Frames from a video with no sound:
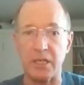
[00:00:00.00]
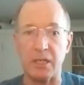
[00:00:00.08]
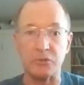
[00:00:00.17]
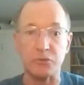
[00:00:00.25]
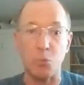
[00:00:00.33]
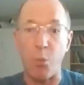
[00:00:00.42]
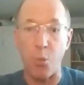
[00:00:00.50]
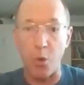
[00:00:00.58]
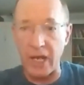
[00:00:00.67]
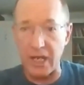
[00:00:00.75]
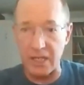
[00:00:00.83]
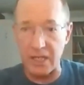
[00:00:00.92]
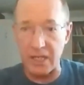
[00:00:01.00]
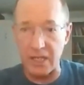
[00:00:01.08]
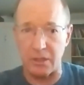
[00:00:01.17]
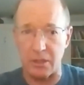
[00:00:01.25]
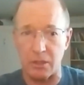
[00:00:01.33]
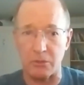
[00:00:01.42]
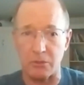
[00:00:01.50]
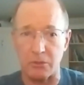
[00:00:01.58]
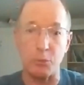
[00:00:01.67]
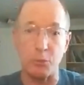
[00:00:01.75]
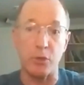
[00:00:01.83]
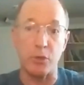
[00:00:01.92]
it's way easier to
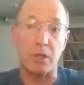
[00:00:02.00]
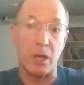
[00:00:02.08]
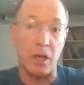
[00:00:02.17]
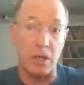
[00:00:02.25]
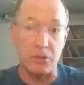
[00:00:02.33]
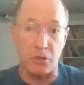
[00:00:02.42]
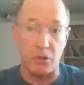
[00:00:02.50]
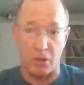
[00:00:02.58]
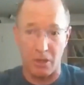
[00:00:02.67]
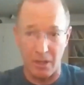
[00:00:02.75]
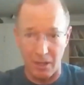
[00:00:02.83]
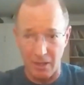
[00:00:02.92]
put it under